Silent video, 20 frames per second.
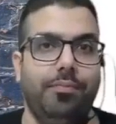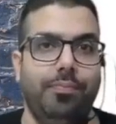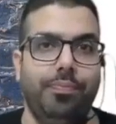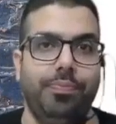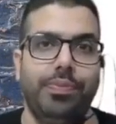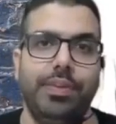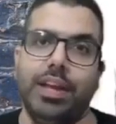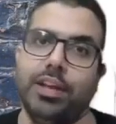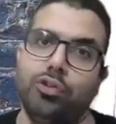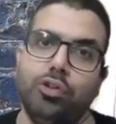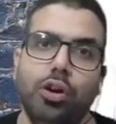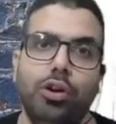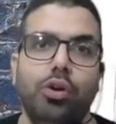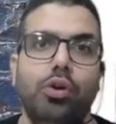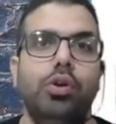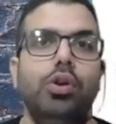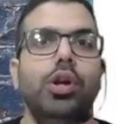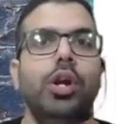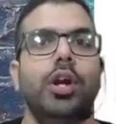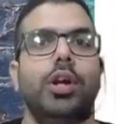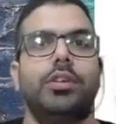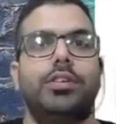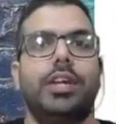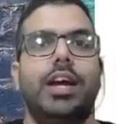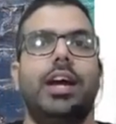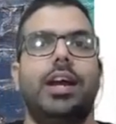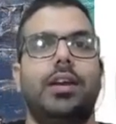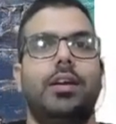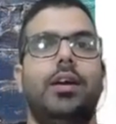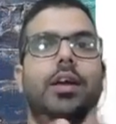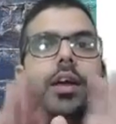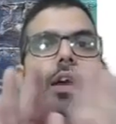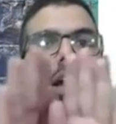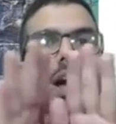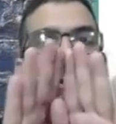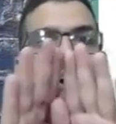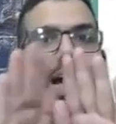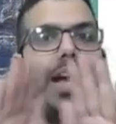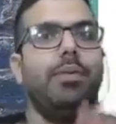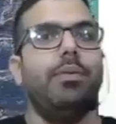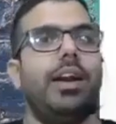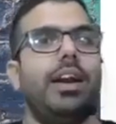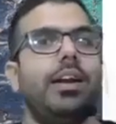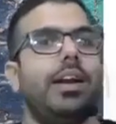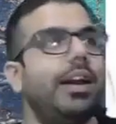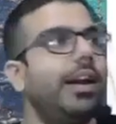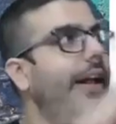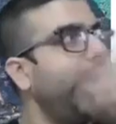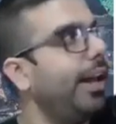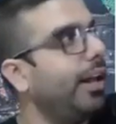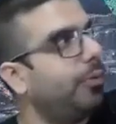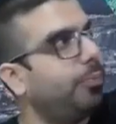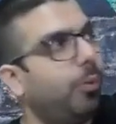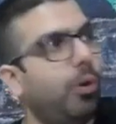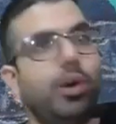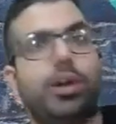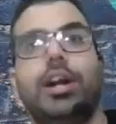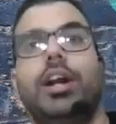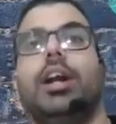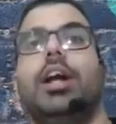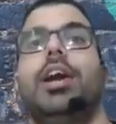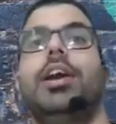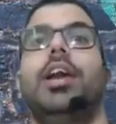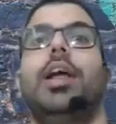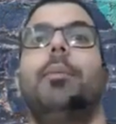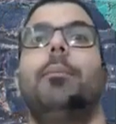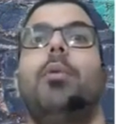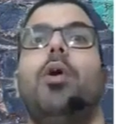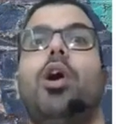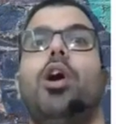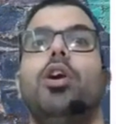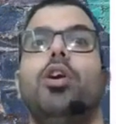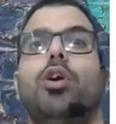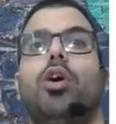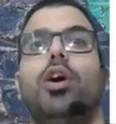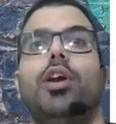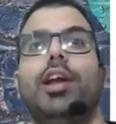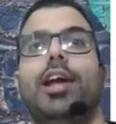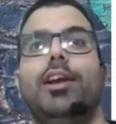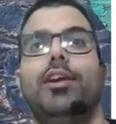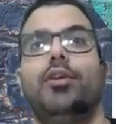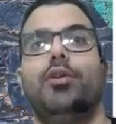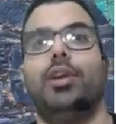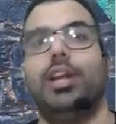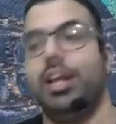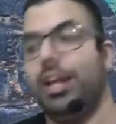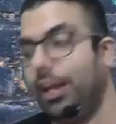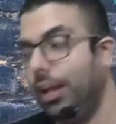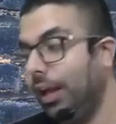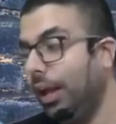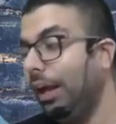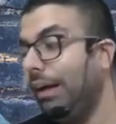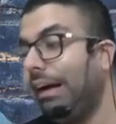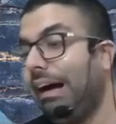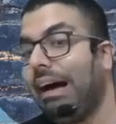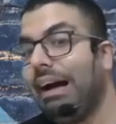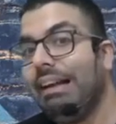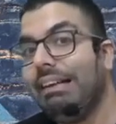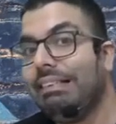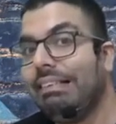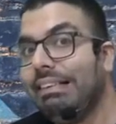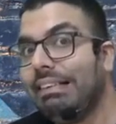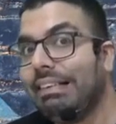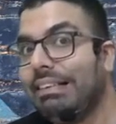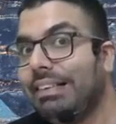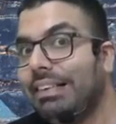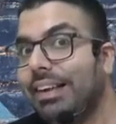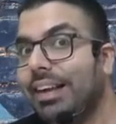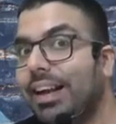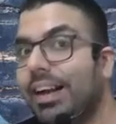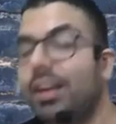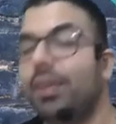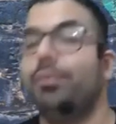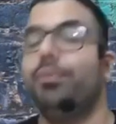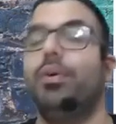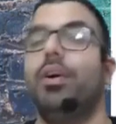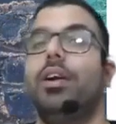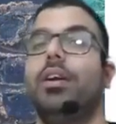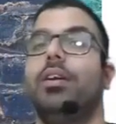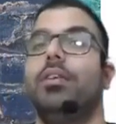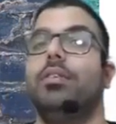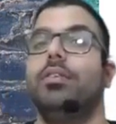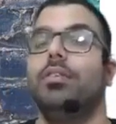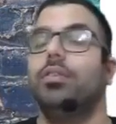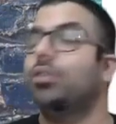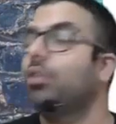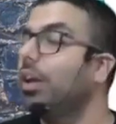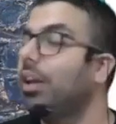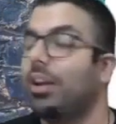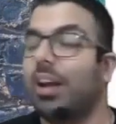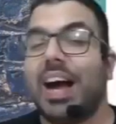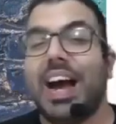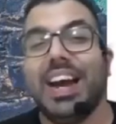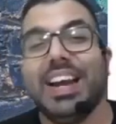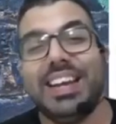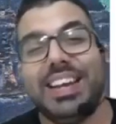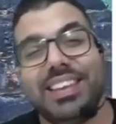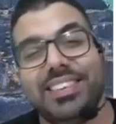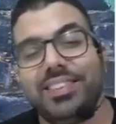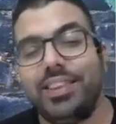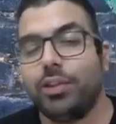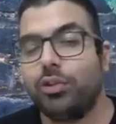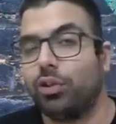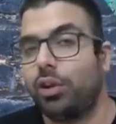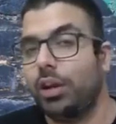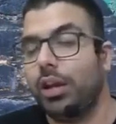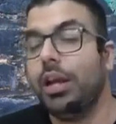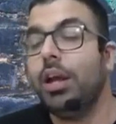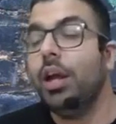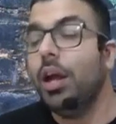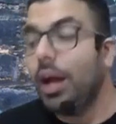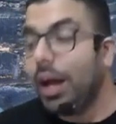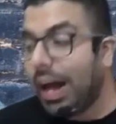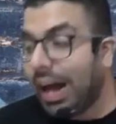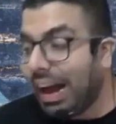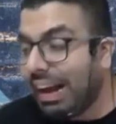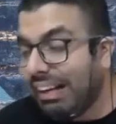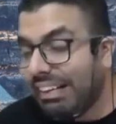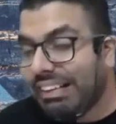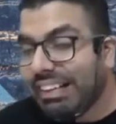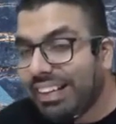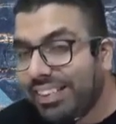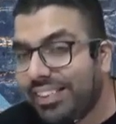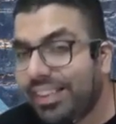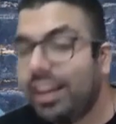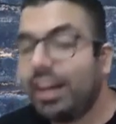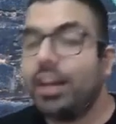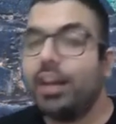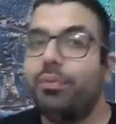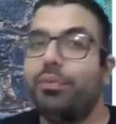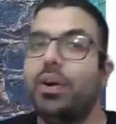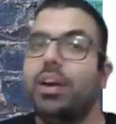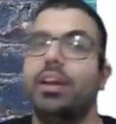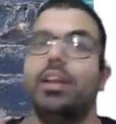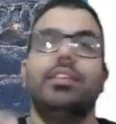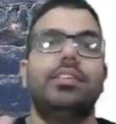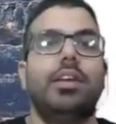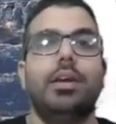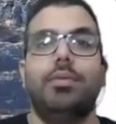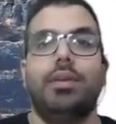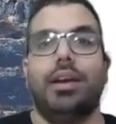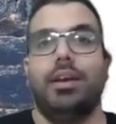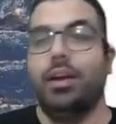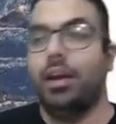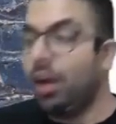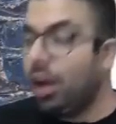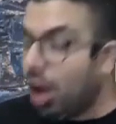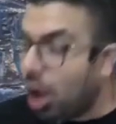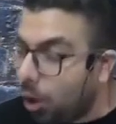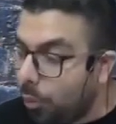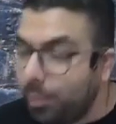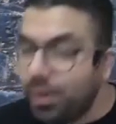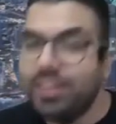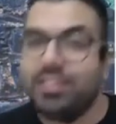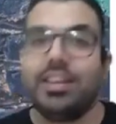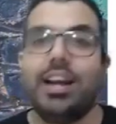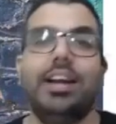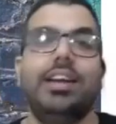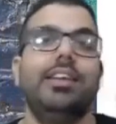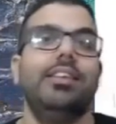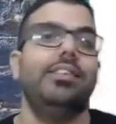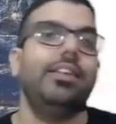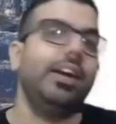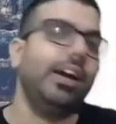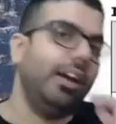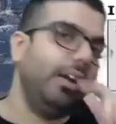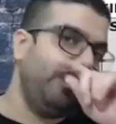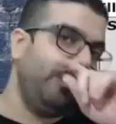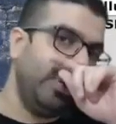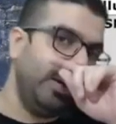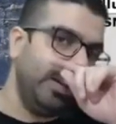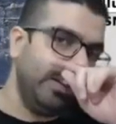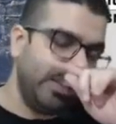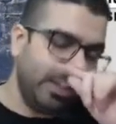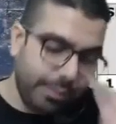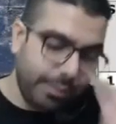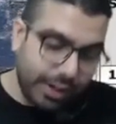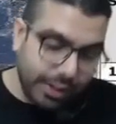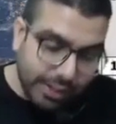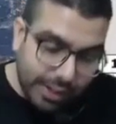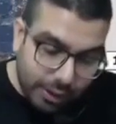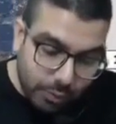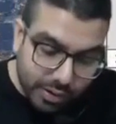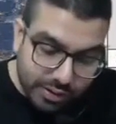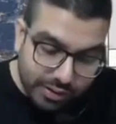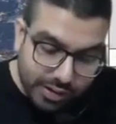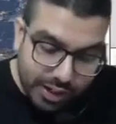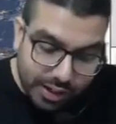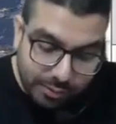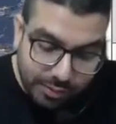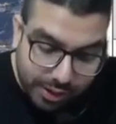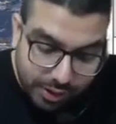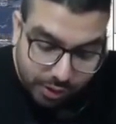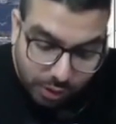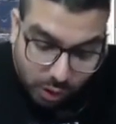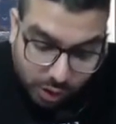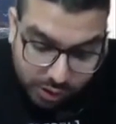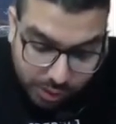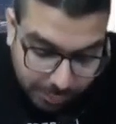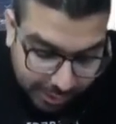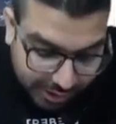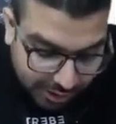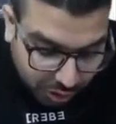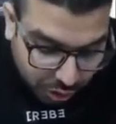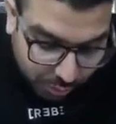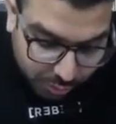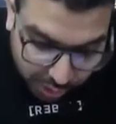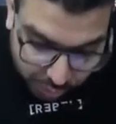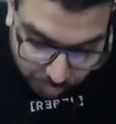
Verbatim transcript: Yes or no? Sir, I went ahead and exported under bond or LUT. IGST ka refund. Sir, ITC, sorry. ITC ka refund is given. How much ITC ka refund is given? That was given on the basis of this